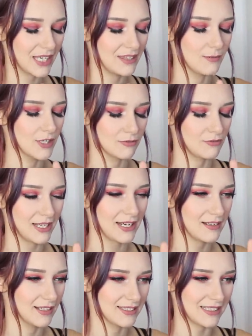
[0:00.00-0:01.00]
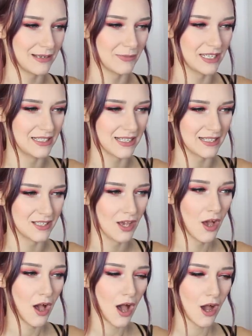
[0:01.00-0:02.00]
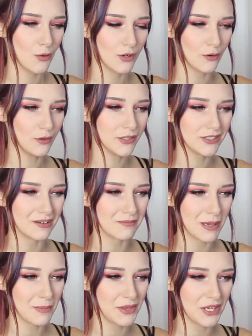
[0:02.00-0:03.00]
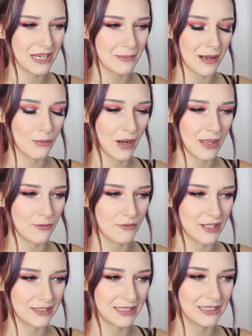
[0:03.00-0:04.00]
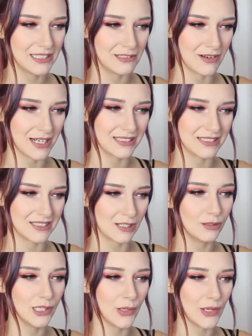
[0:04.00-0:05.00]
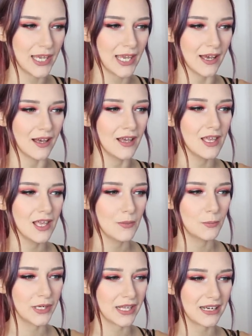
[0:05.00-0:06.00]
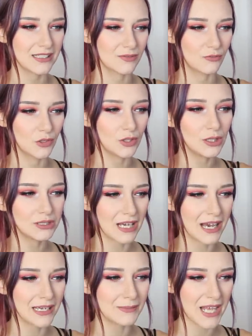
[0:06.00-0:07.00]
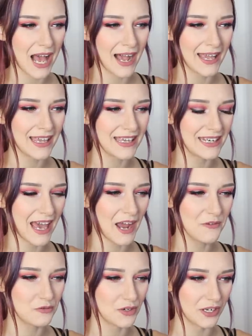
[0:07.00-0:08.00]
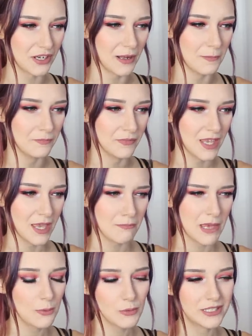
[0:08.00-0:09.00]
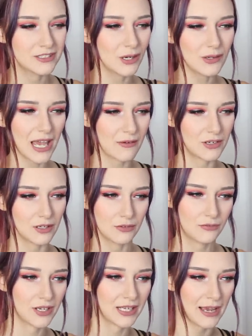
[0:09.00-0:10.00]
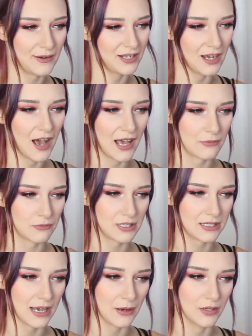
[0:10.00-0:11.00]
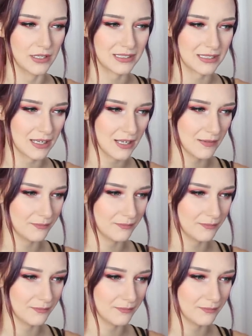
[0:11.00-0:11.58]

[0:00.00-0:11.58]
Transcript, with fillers: in the most ridiculous statement, he says, Oh, and also maybe think about why the fertility rate is so low here, but it is four times higher in Africa. Maybe we don't have it all figured out in our ivory towers.